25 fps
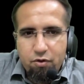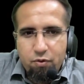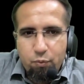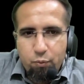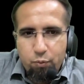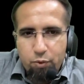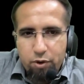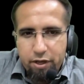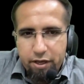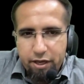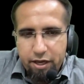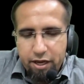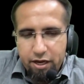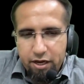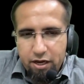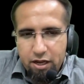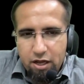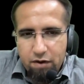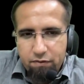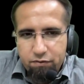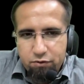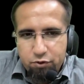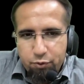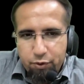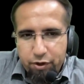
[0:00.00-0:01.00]
will again
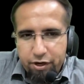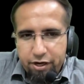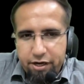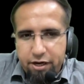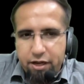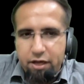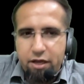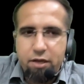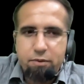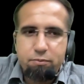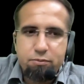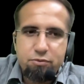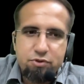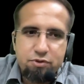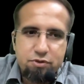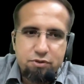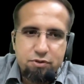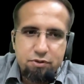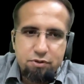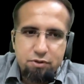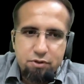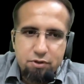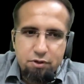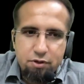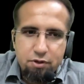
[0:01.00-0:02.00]
have 20 times.
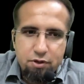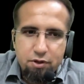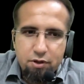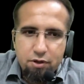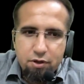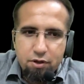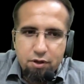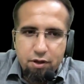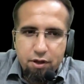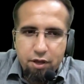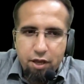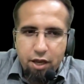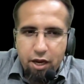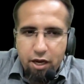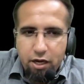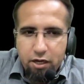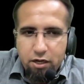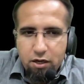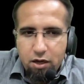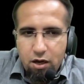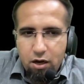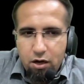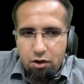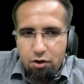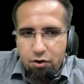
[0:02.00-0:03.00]

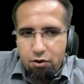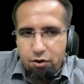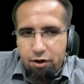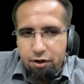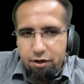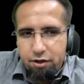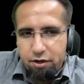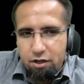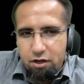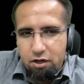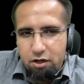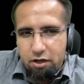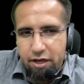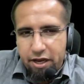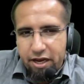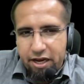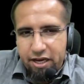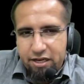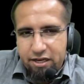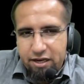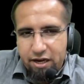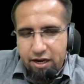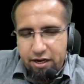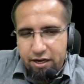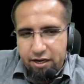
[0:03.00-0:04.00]
800 till
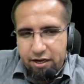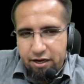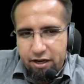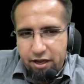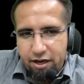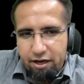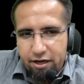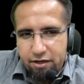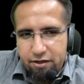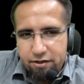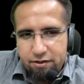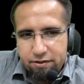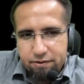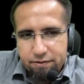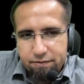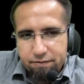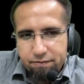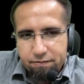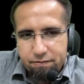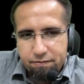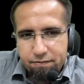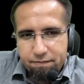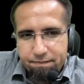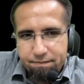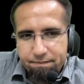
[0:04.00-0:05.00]
899
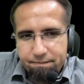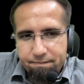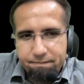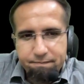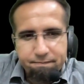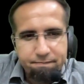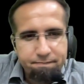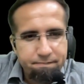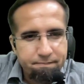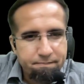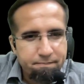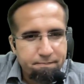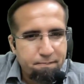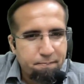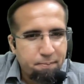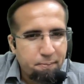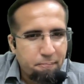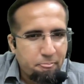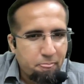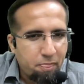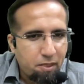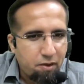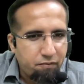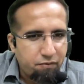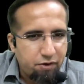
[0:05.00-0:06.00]

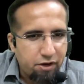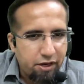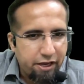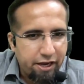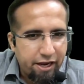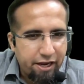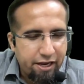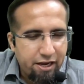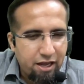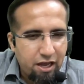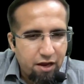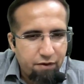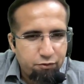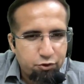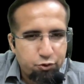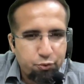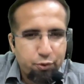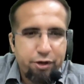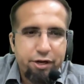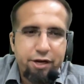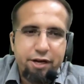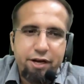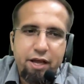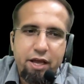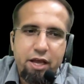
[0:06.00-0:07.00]
will again have
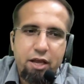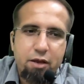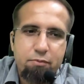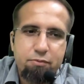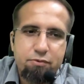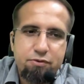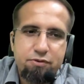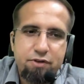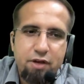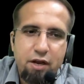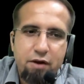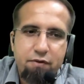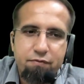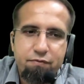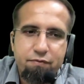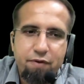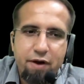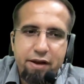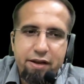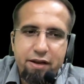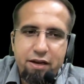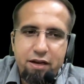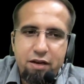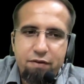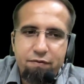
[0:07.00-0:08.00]
20 times, and
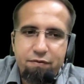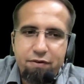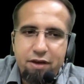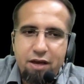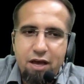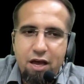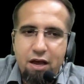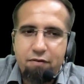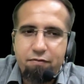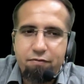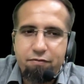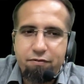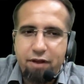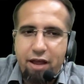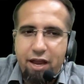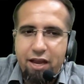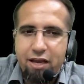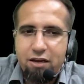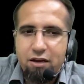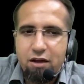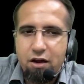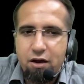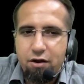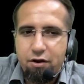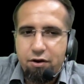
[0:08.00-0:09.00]
finally we have
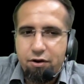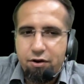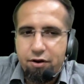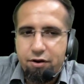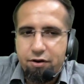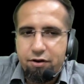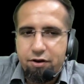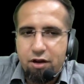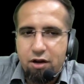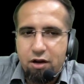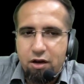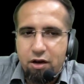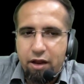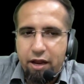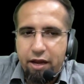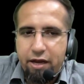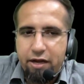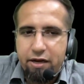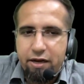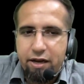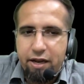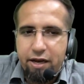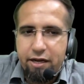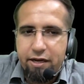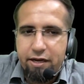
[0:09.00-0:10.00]
900 till
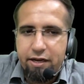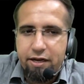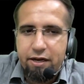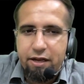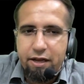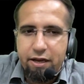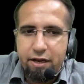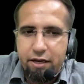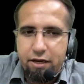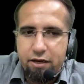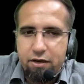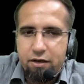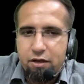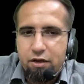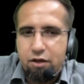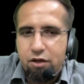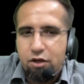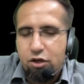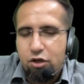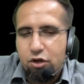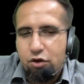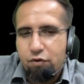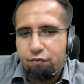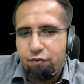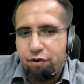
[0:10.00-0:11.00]
999
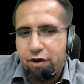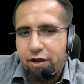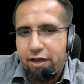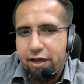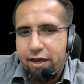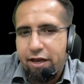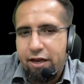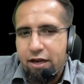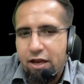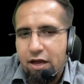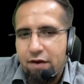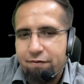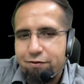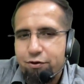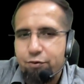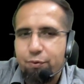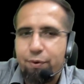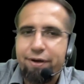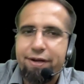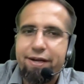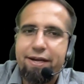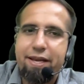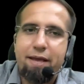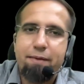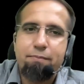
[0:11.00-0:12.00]
will again have
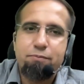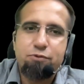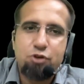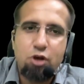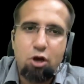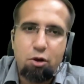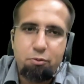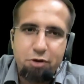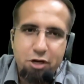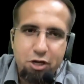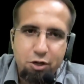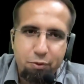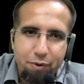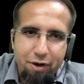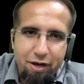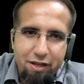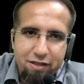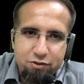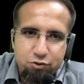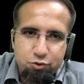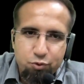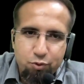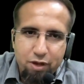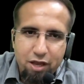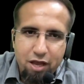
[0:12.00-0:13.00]
20 times. So how many
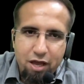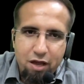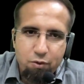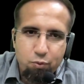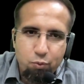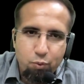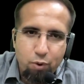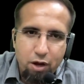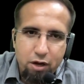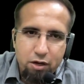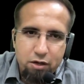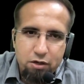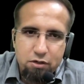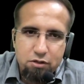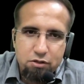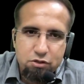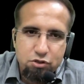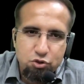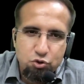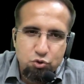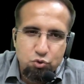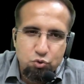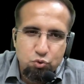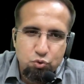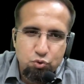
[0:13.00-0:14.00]
20s do we have? 1,
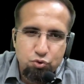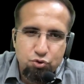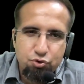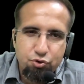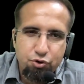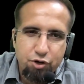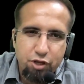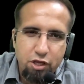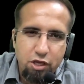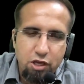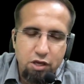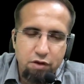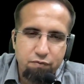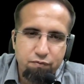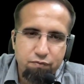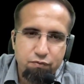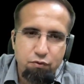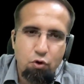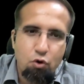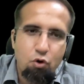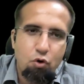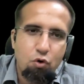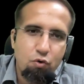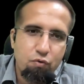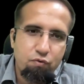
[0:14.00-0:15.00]
2, 3,
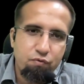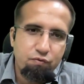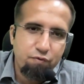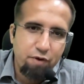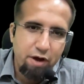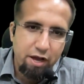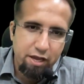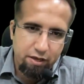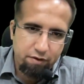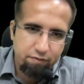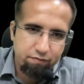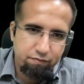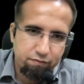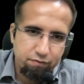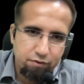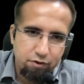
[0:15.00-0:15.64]
4, 5,